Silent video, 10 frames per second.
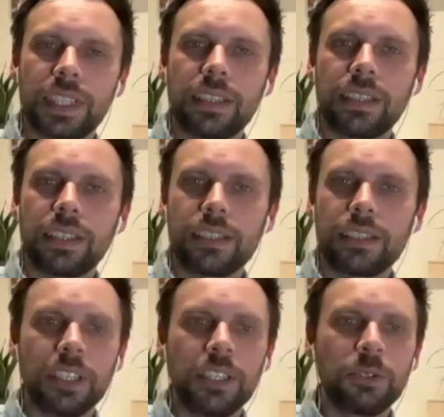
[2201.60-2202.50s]
I think it's
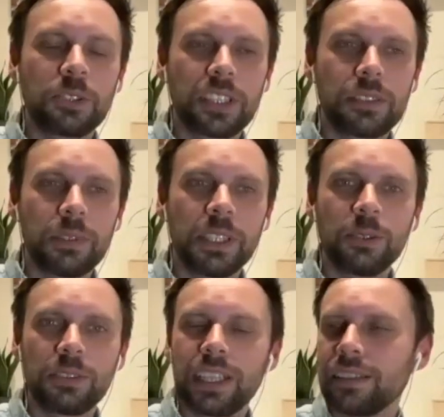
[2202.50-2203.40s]
only you, Chris. We
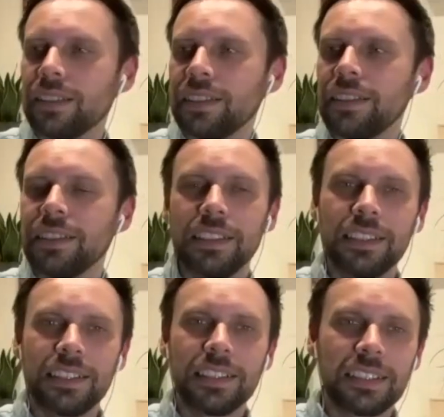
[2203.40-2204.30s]
all tasted it.
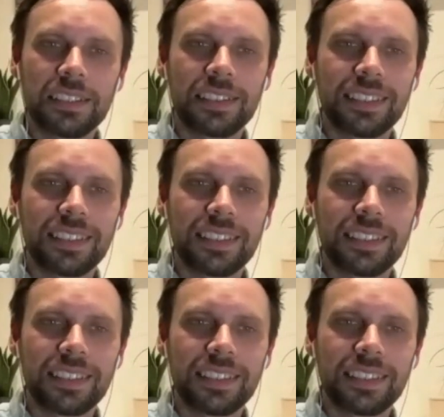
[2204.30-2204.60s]
It's